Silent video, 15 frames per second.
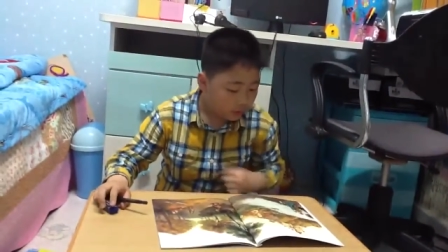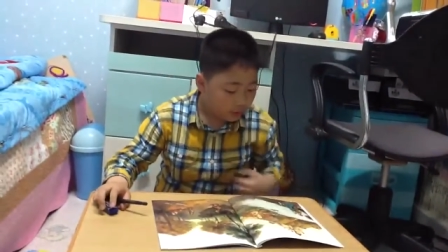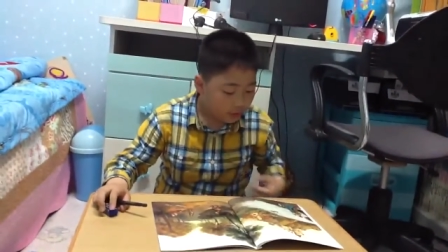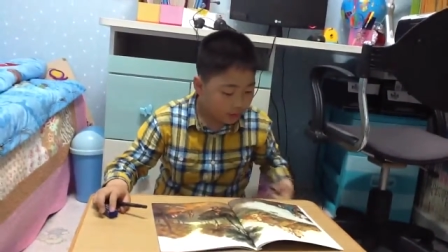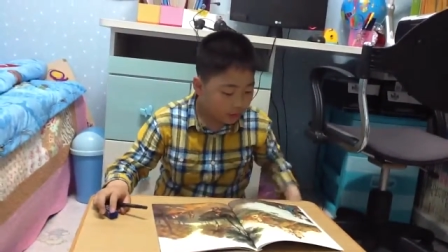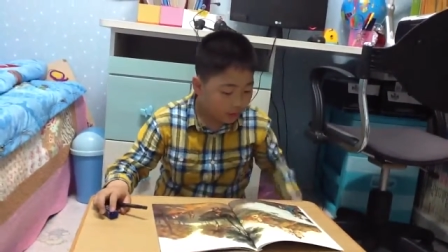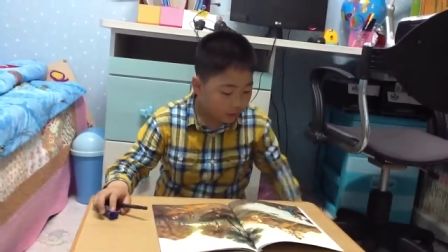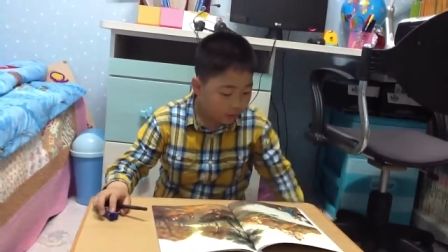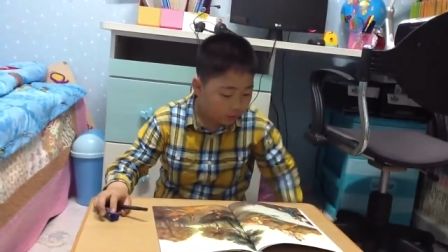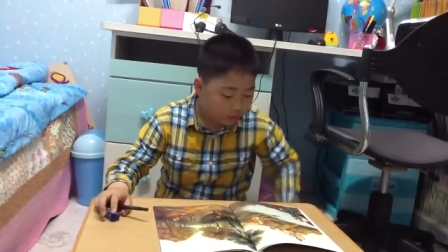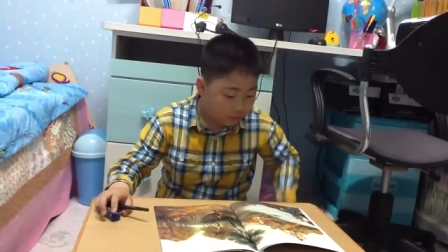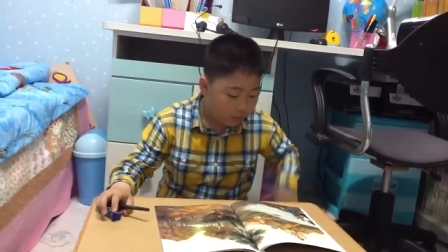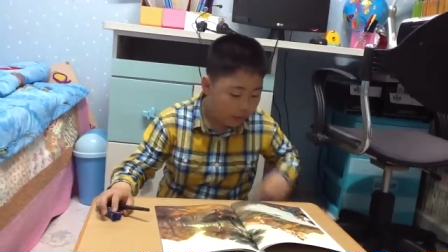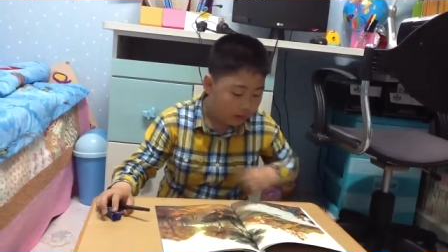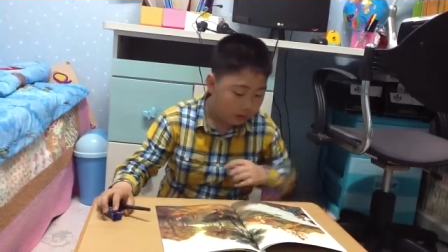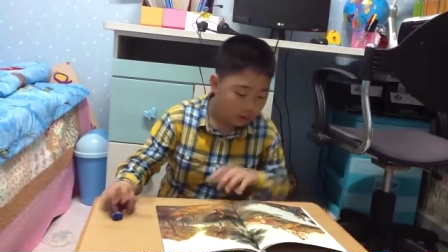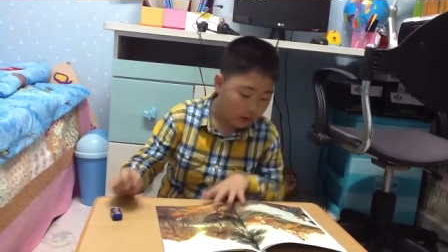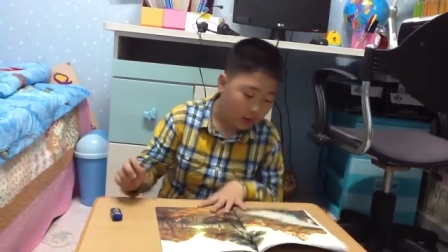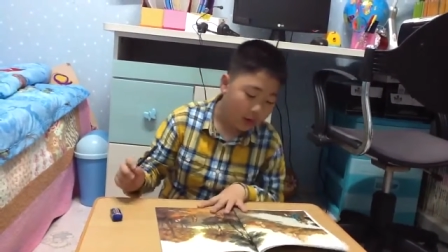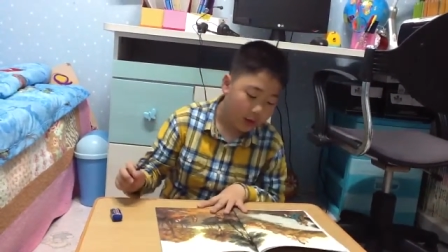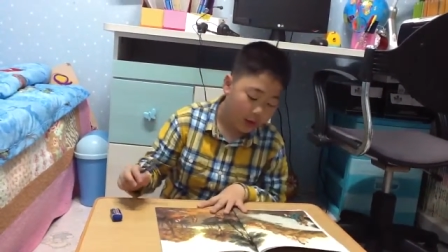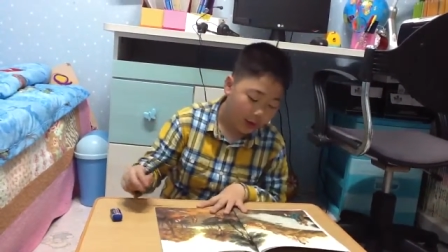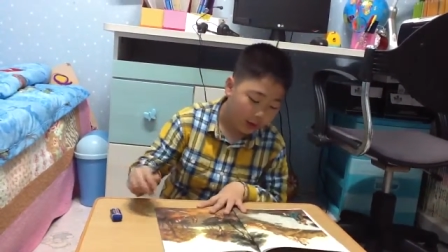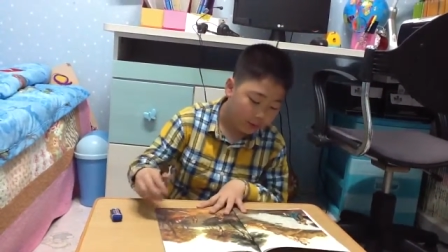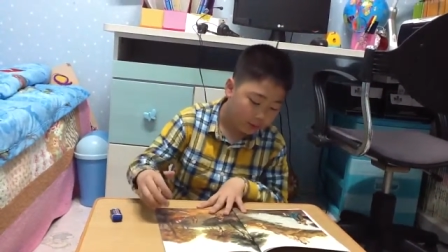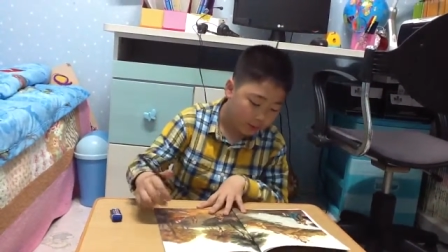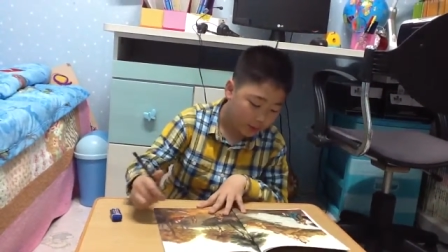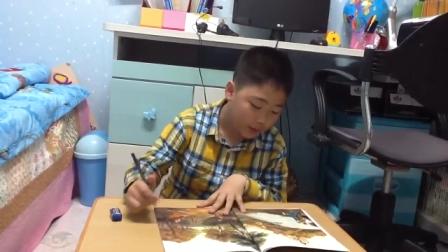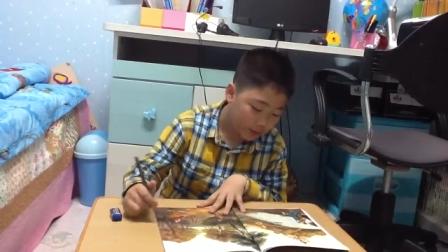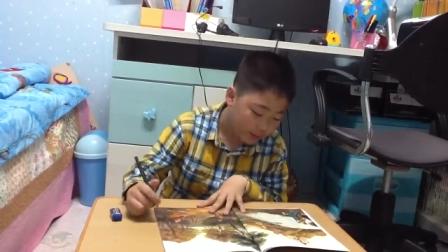once was a happy